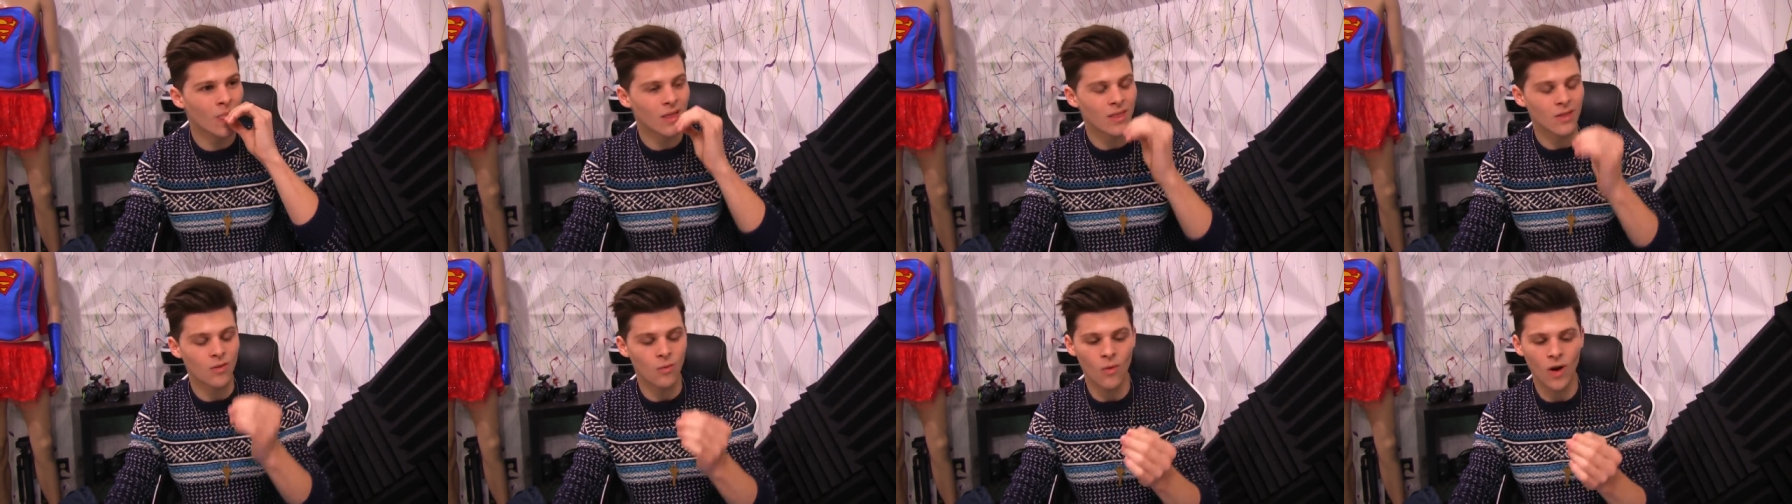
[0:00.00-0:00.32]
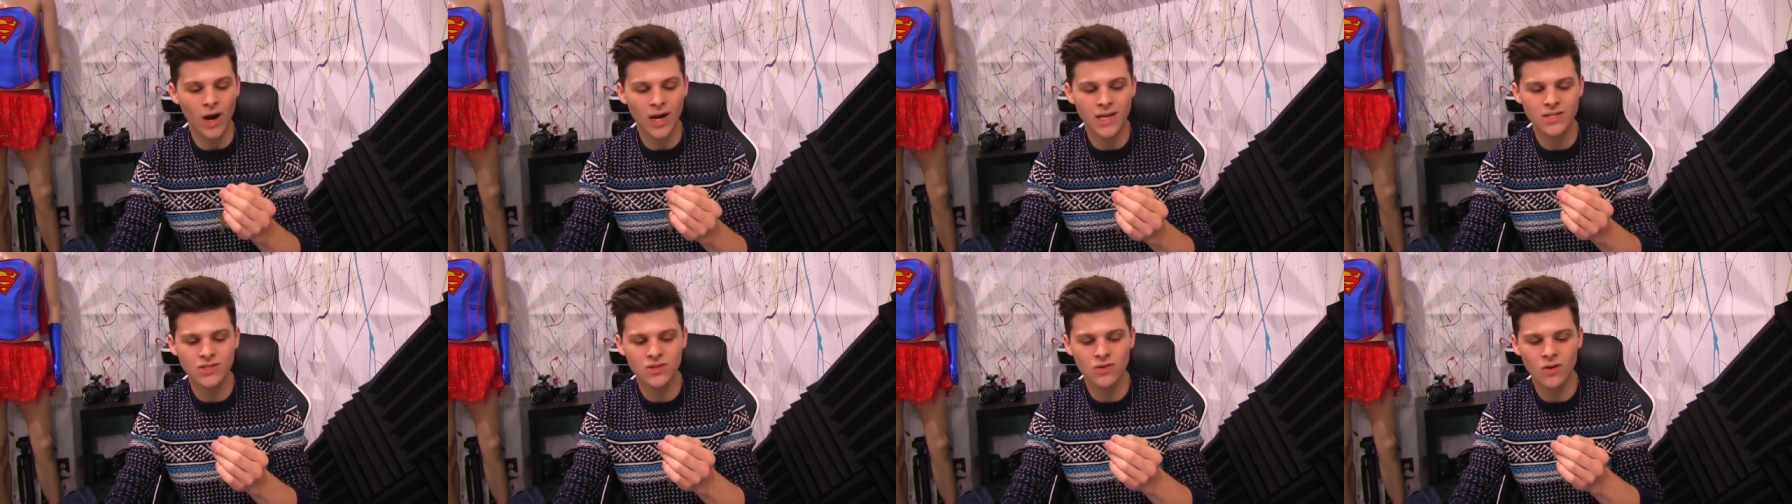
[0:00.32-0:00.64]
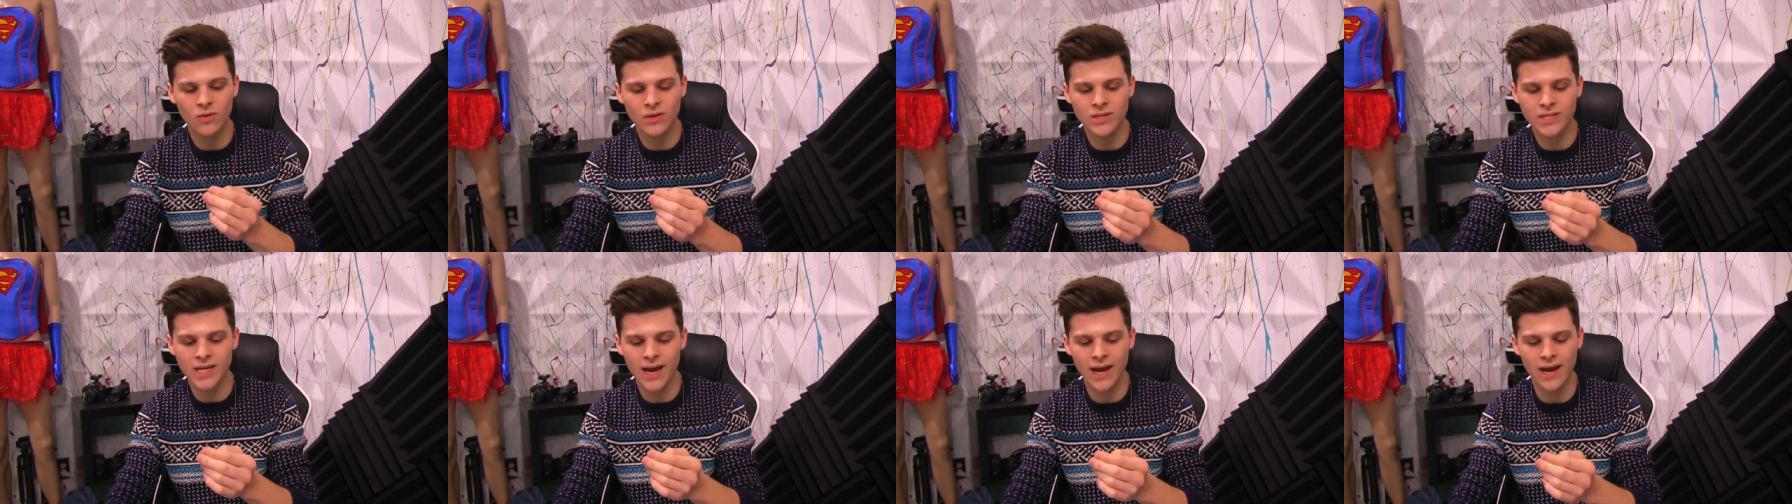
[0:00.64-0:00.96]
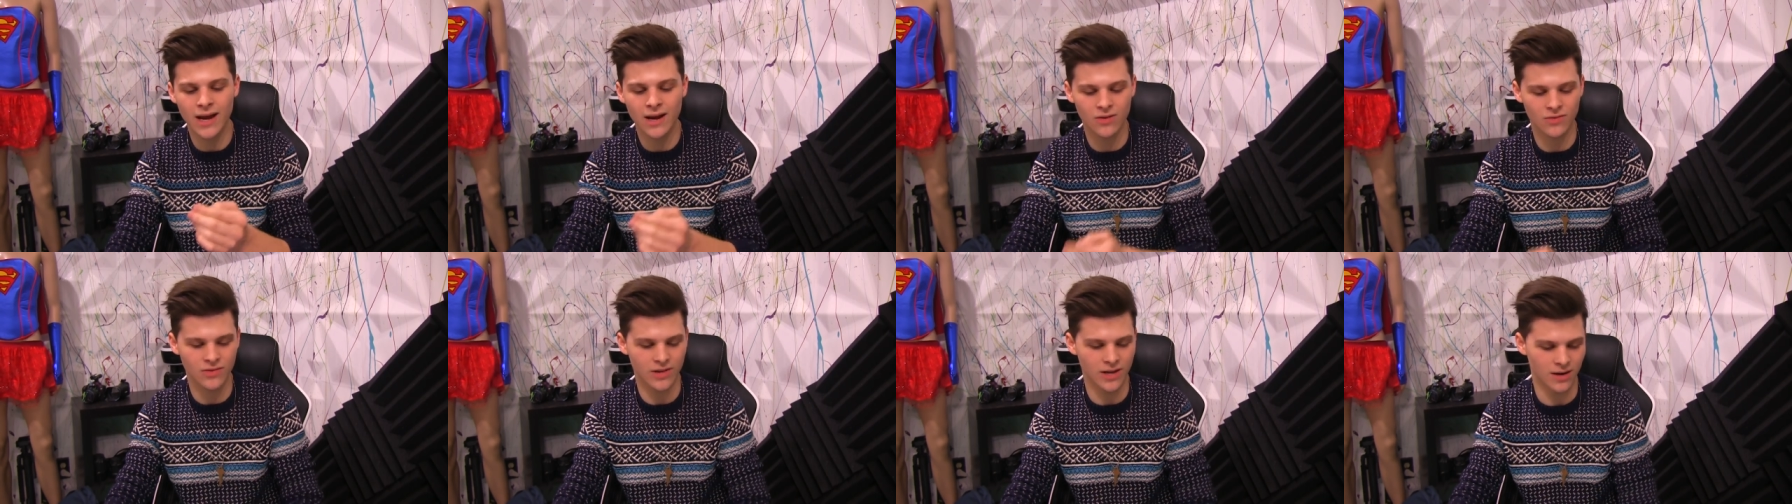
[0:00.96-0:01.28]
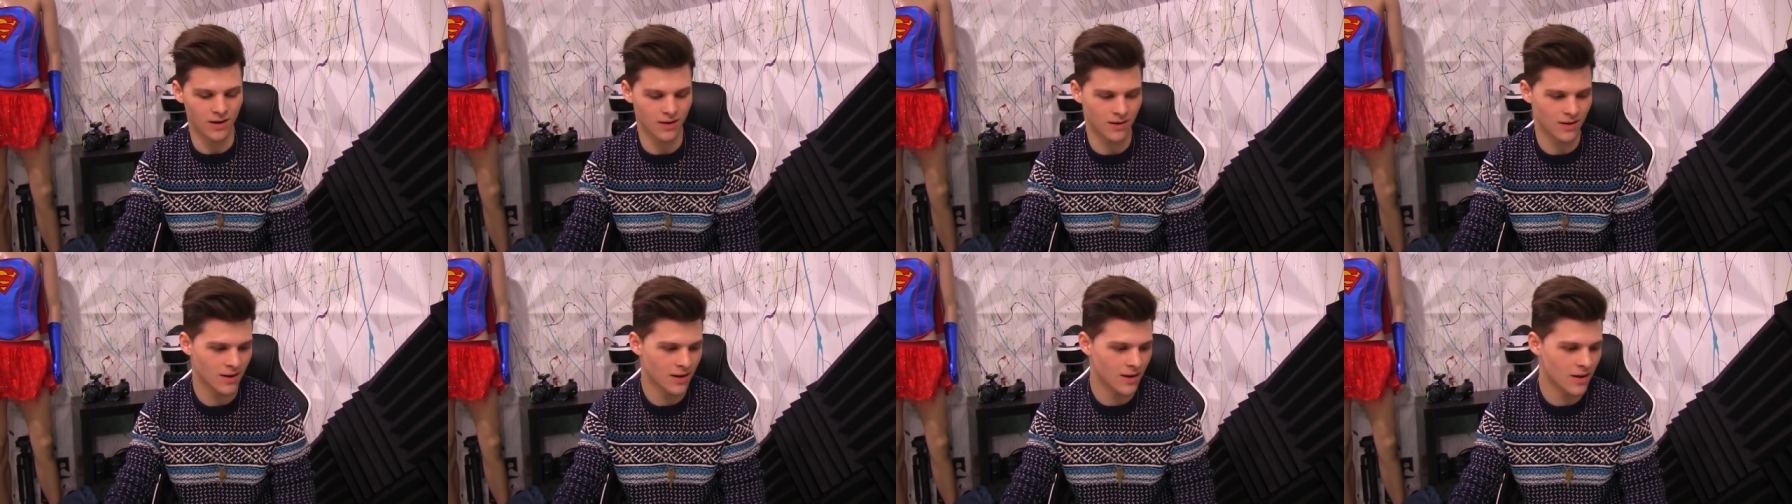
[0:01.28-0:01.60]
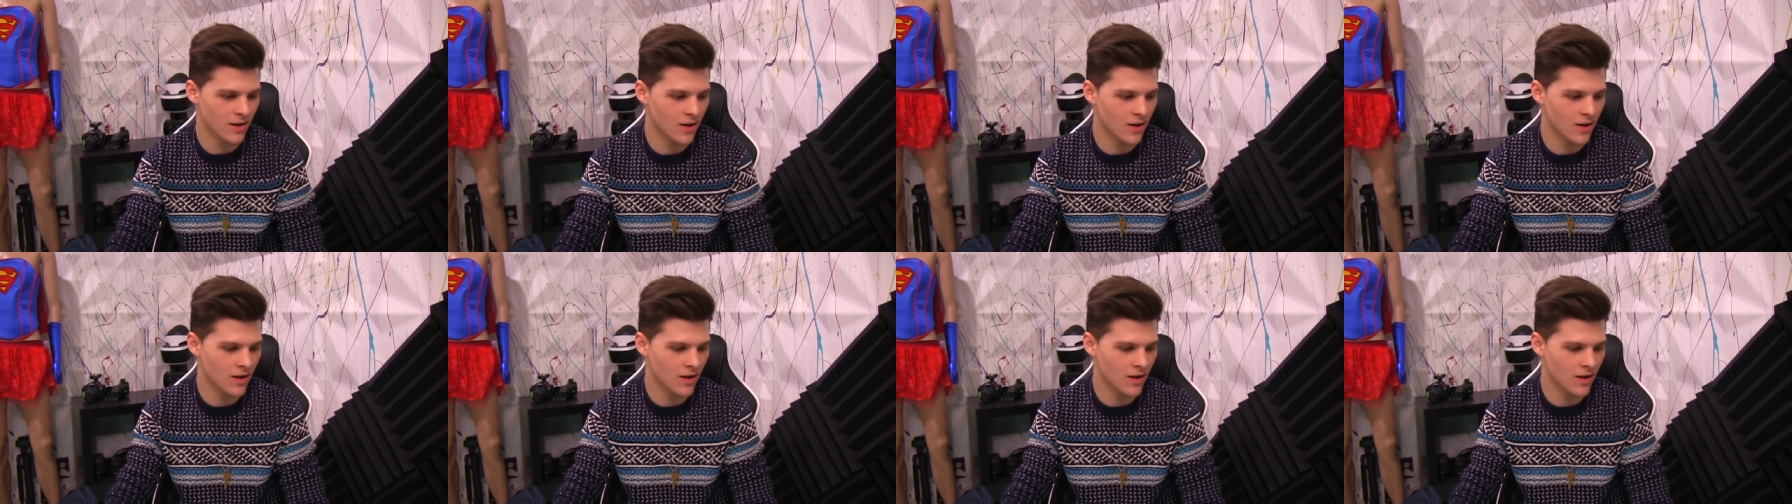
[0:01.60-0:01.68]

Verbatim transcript: Then why is there always a hair there?